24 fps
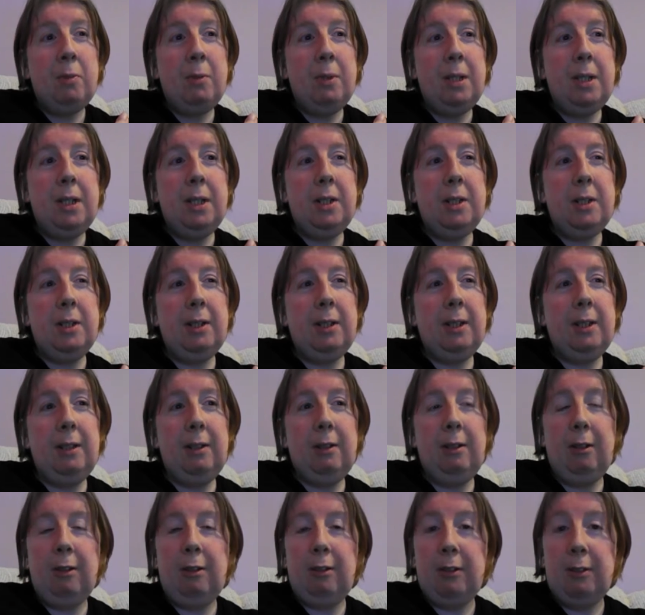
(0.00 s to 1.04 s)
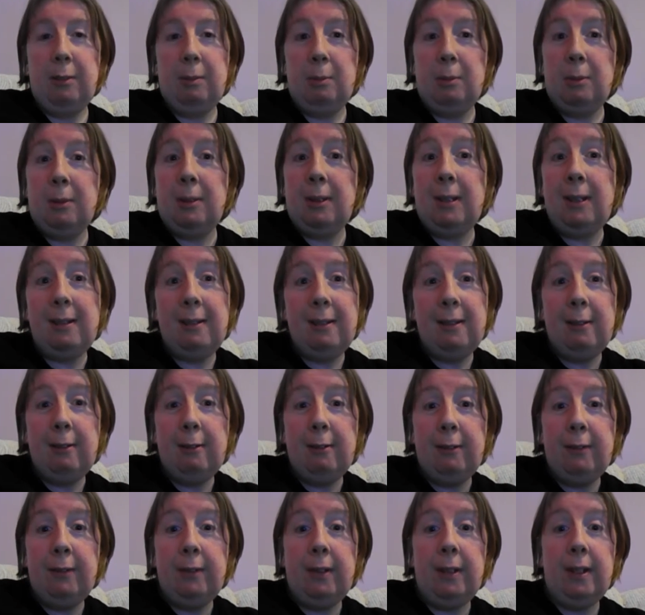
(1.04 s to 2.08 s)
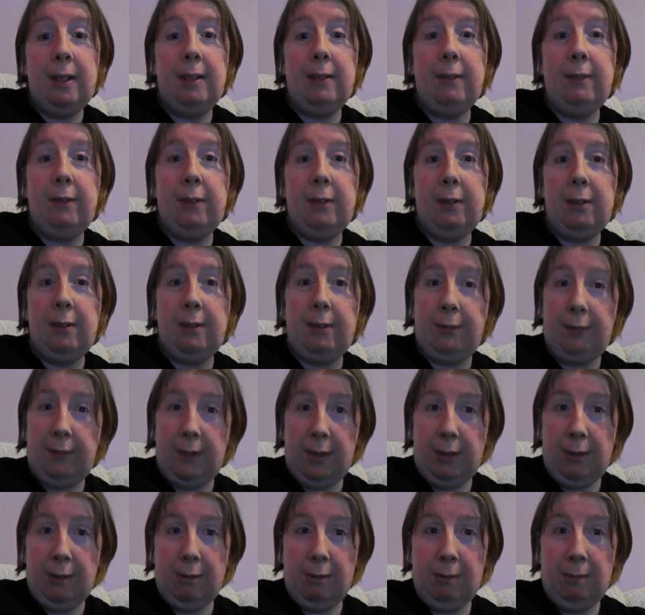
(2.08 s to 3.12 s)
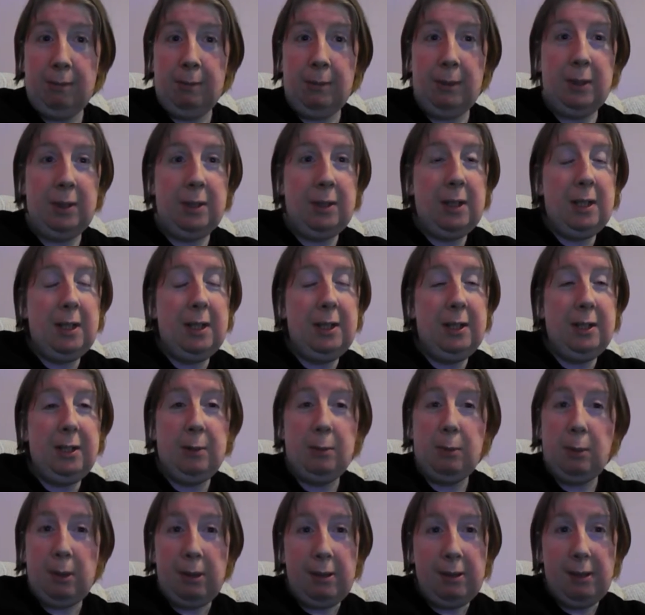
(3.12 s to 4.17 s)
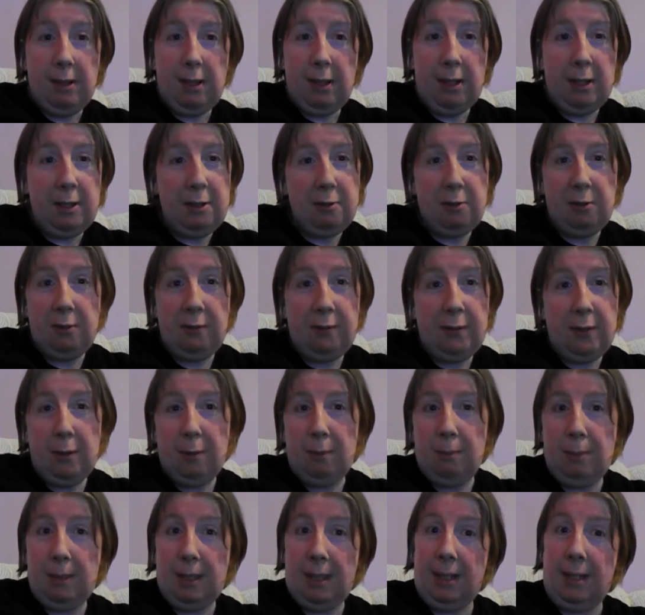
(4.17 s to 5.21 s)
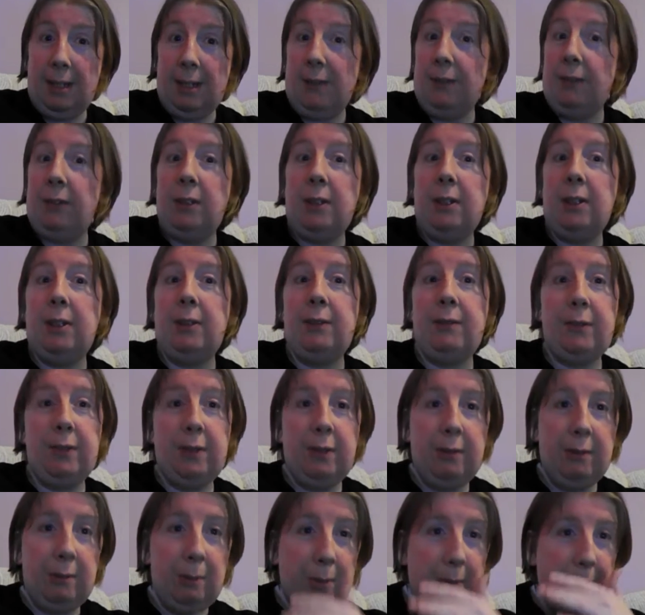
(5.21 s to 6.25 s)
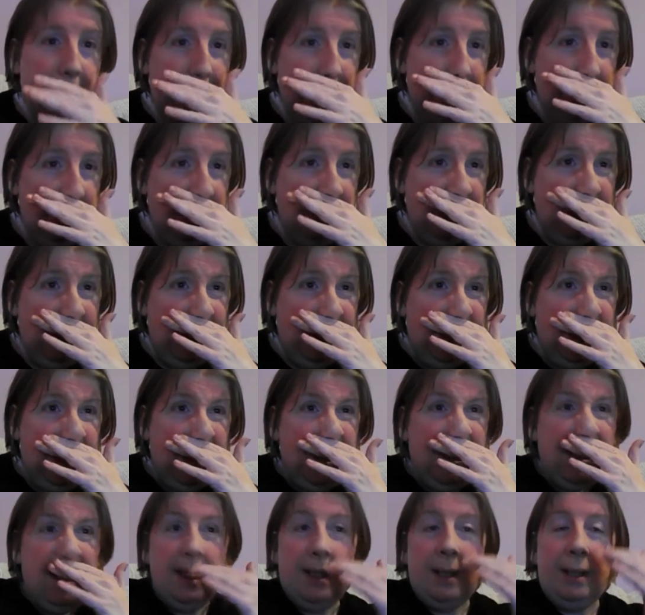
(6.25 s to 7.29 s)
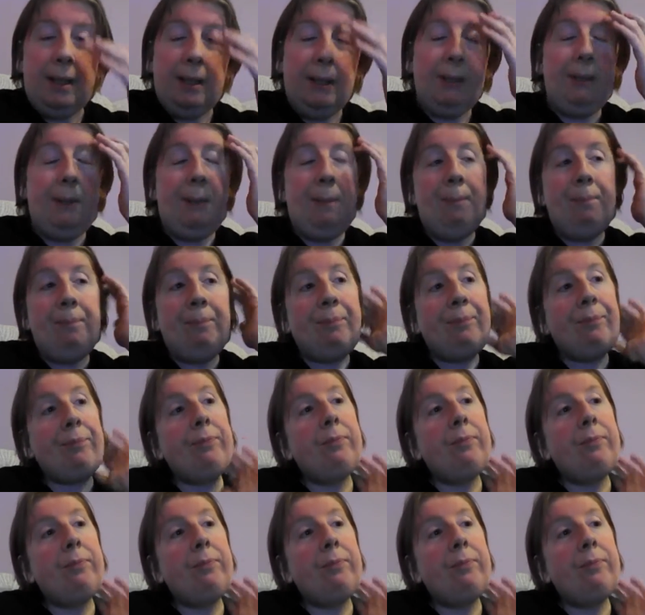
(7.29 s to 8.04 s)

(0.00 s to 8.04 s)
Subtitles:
which I think a lot of the book isn't covered in the first film, and there wasn't another film made after this first one. There